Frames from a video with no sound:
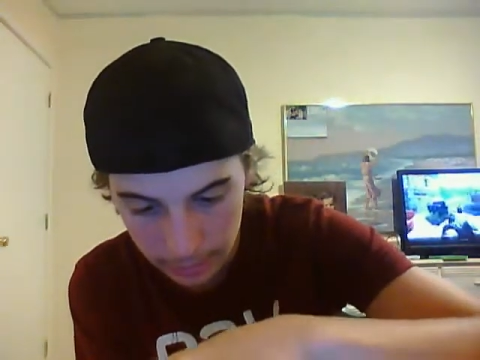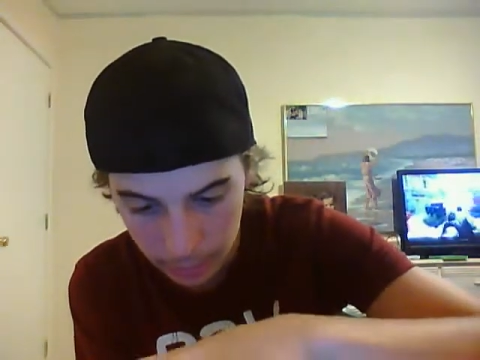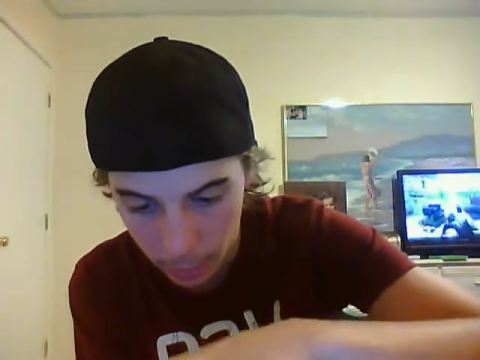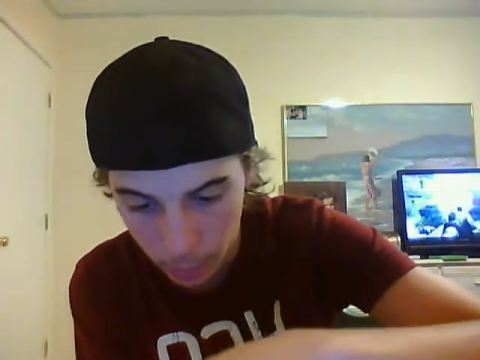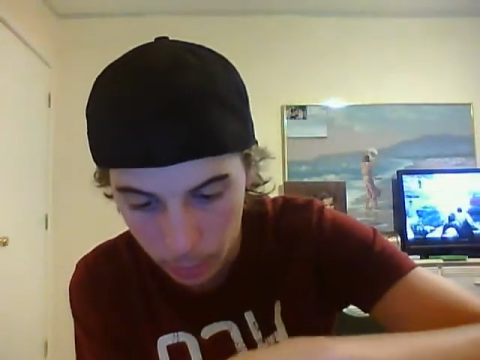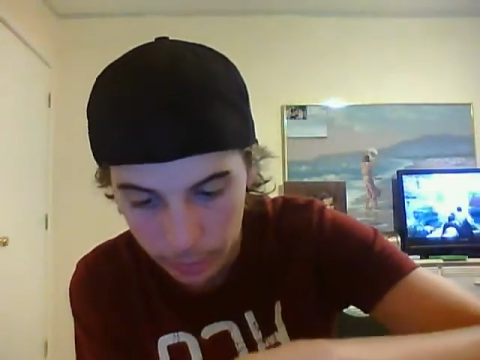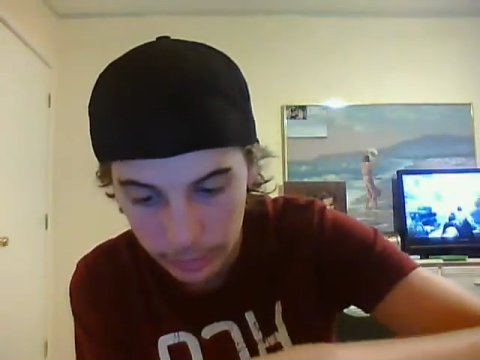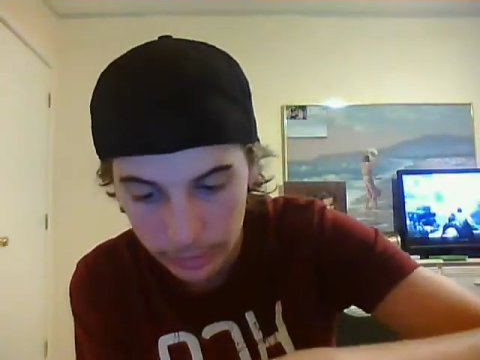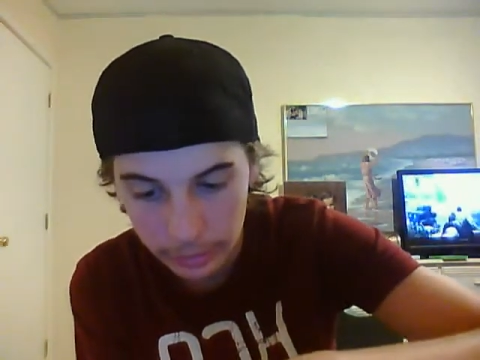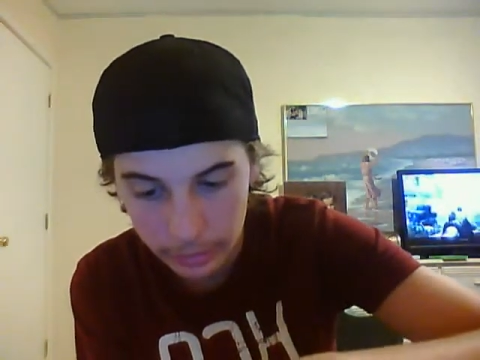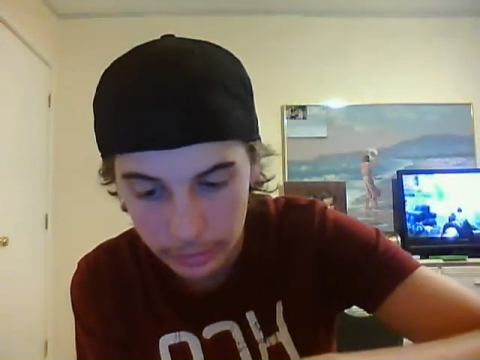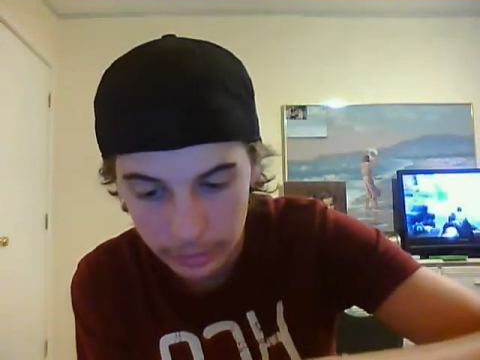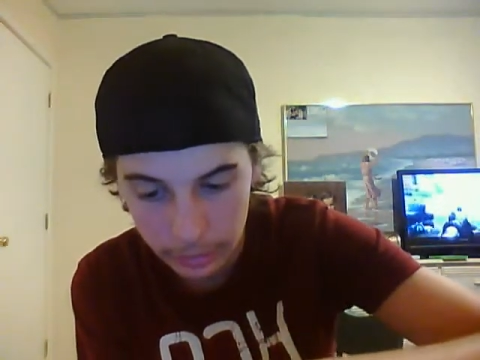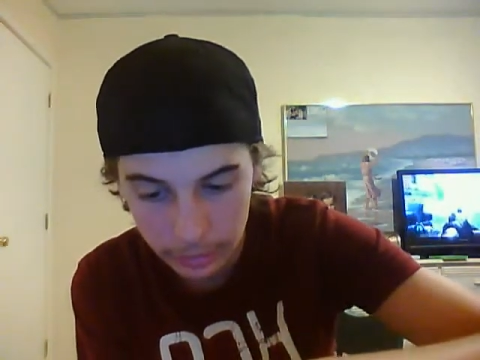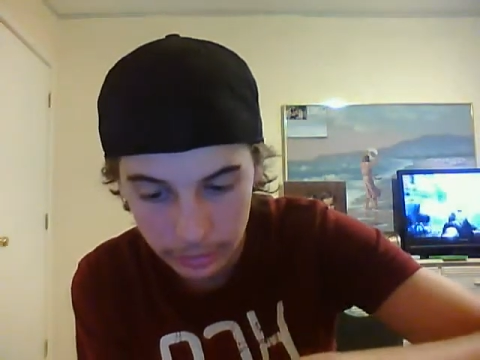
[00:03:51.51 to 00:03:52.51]
they go
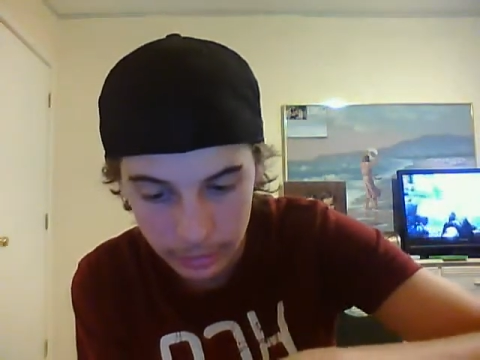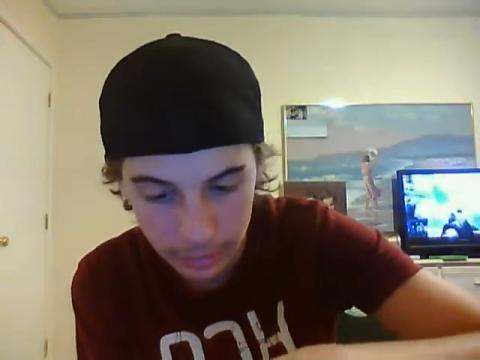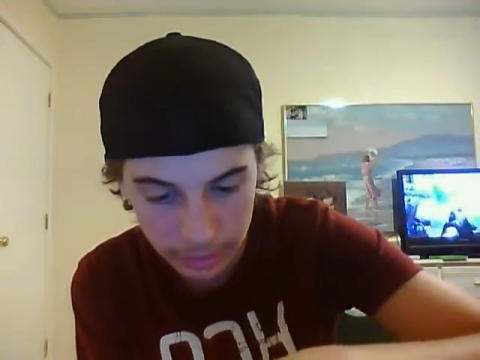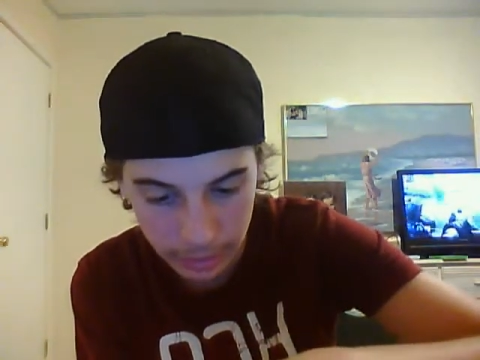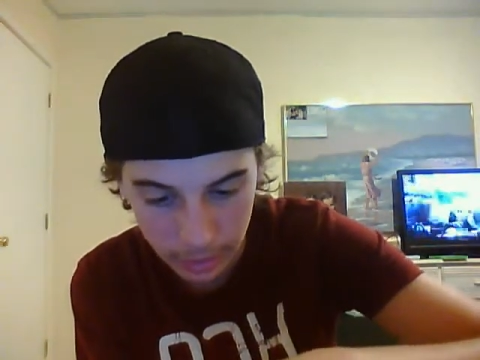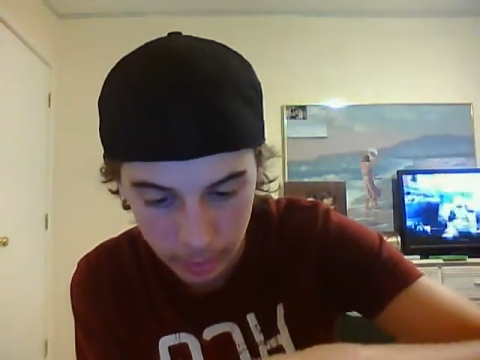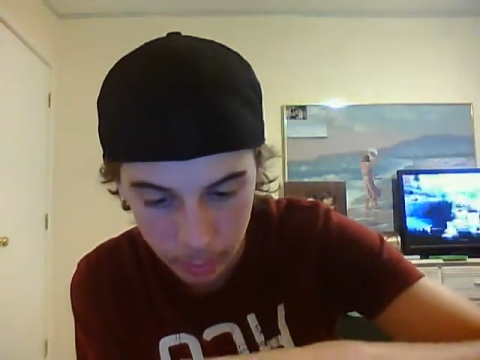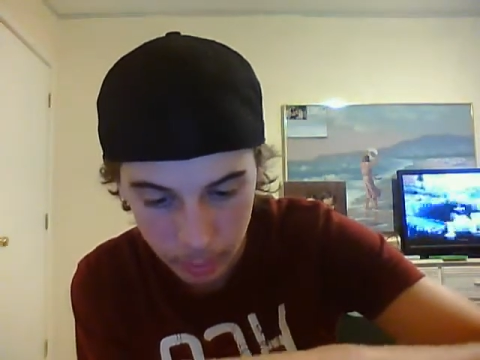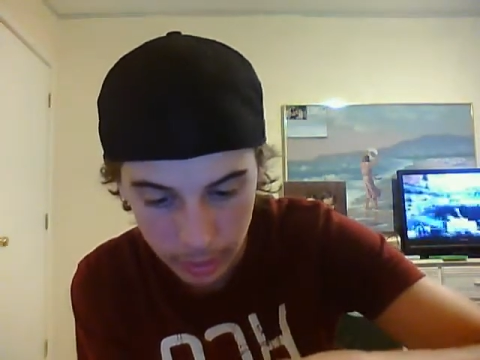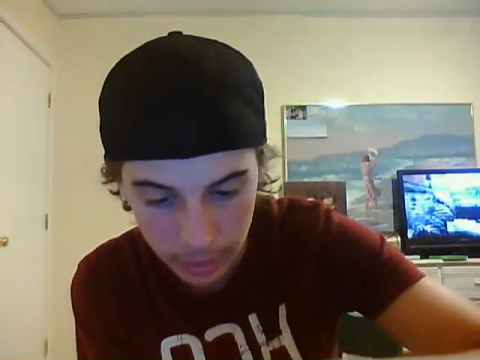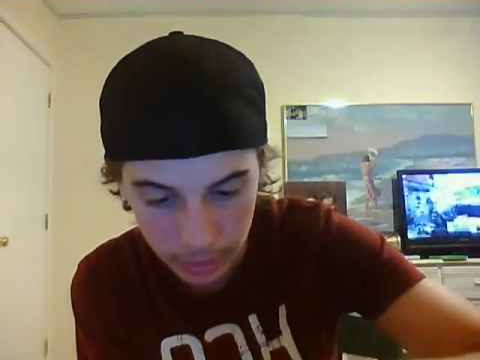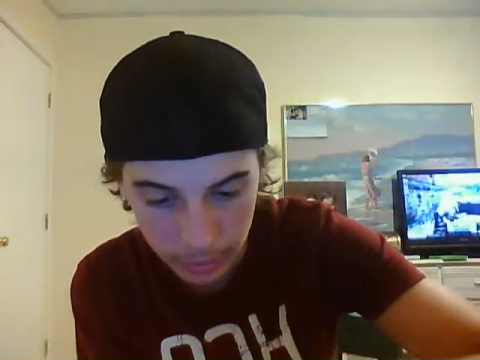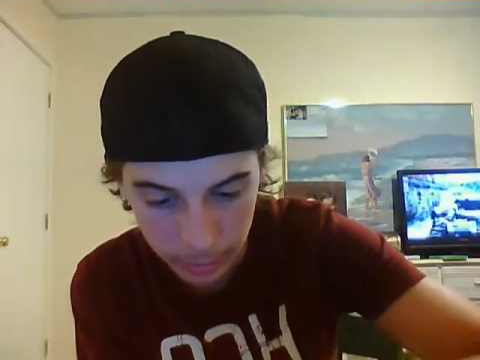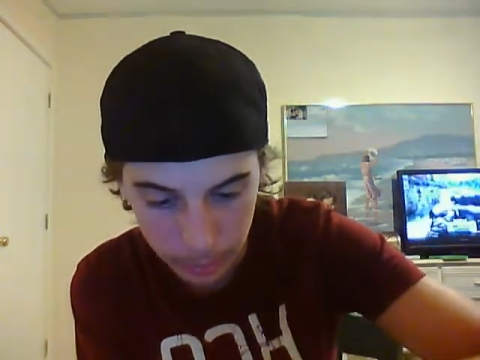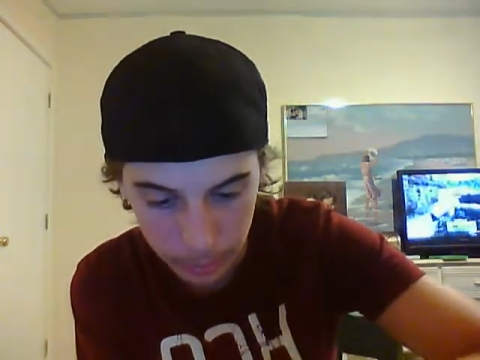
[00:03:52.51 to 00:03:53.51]
in the same
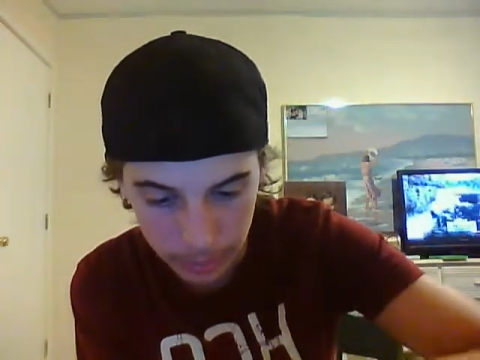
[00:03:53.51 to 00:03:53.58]
way.